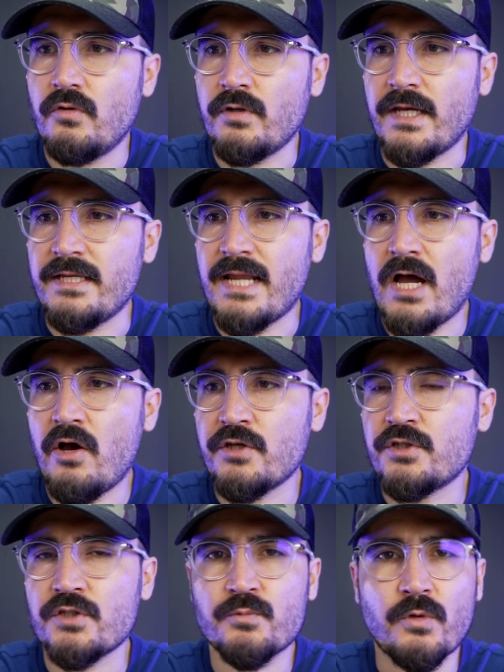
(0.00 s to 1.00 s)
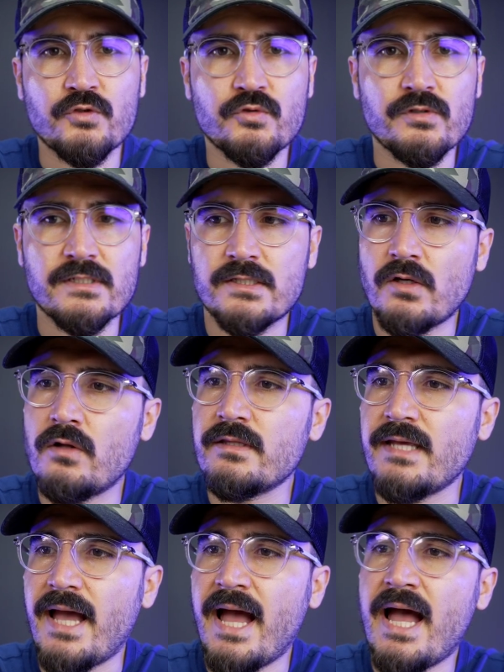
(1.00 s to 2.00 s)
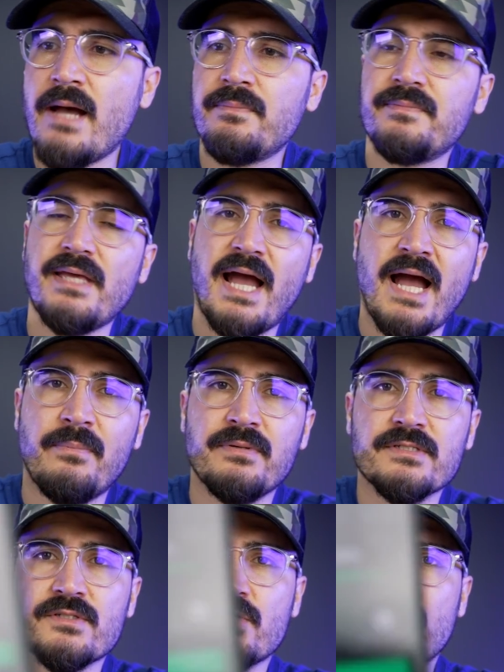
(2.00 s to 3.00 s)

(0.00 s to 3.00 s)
Okay, now I just want to install the app. The app is